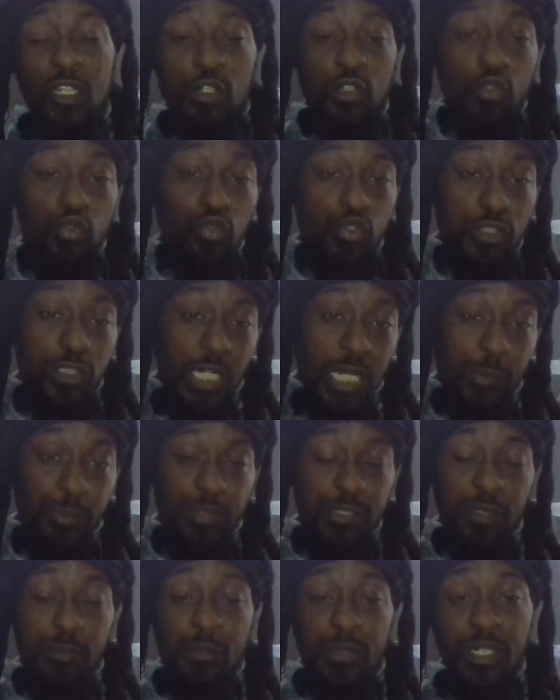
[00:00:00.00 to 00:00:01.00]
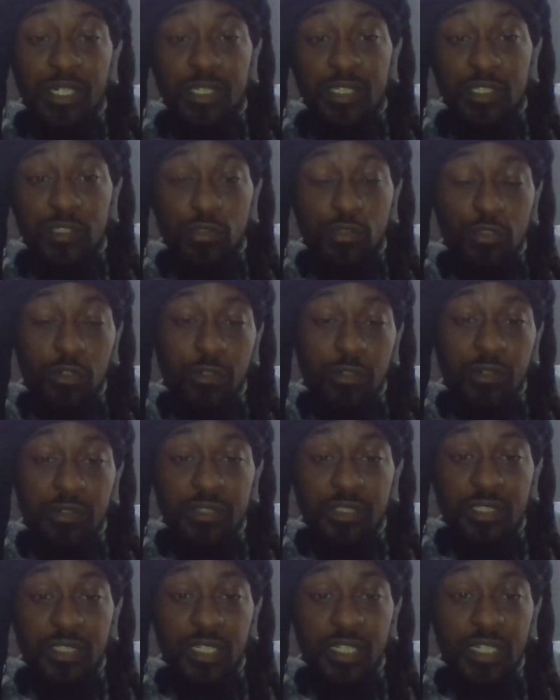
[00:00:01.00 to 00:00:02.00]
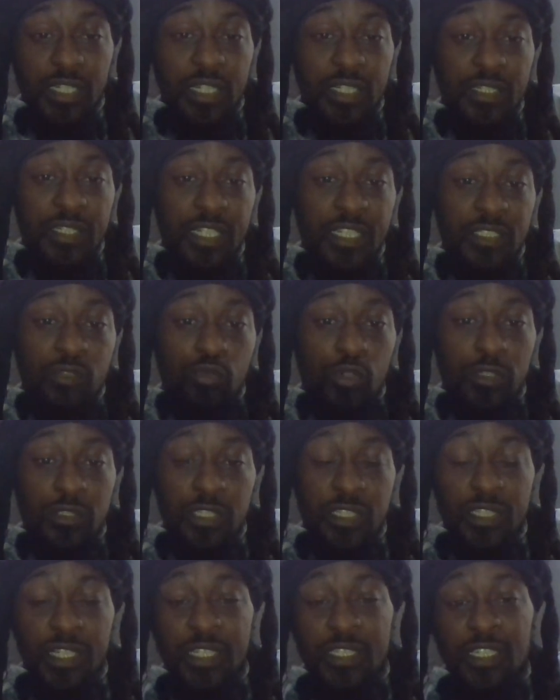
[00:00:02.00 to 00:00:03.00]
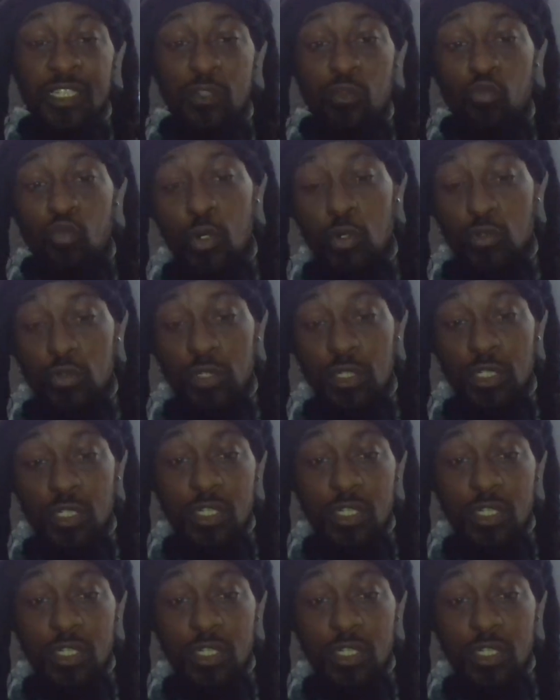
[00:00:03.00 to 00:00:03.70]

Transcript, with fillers: You stopping the money. You know what I'm saying? And that's one thing they didn't want.